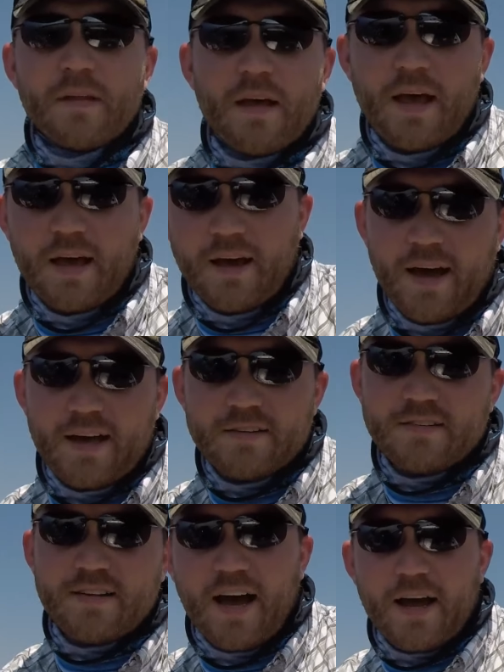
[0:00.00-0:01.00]
Hey
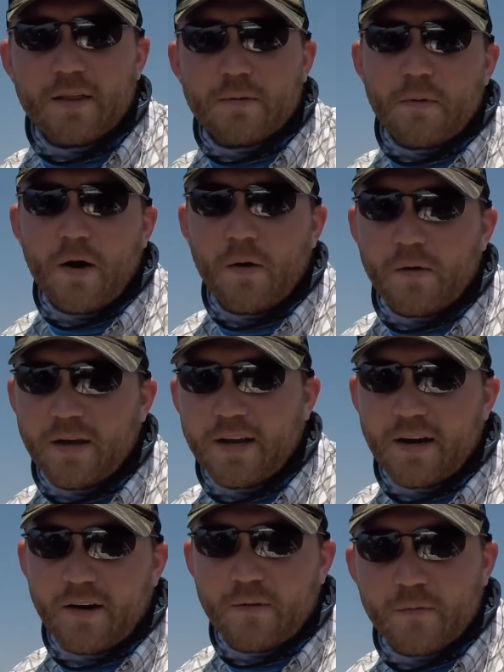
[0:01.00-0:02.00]
guys, Tyler Mahoney
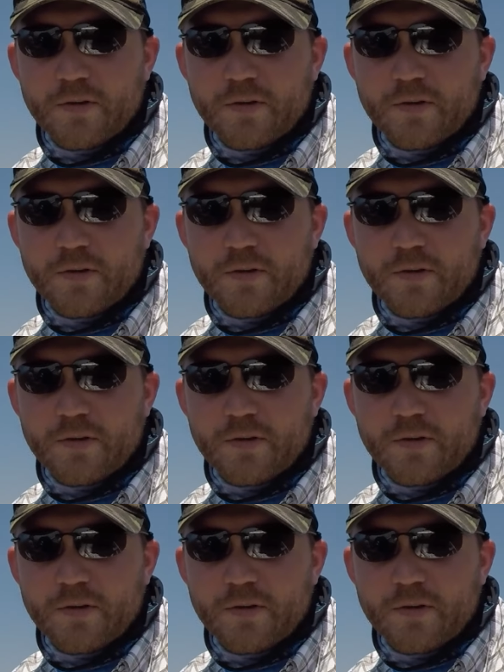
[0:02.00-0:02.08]
here with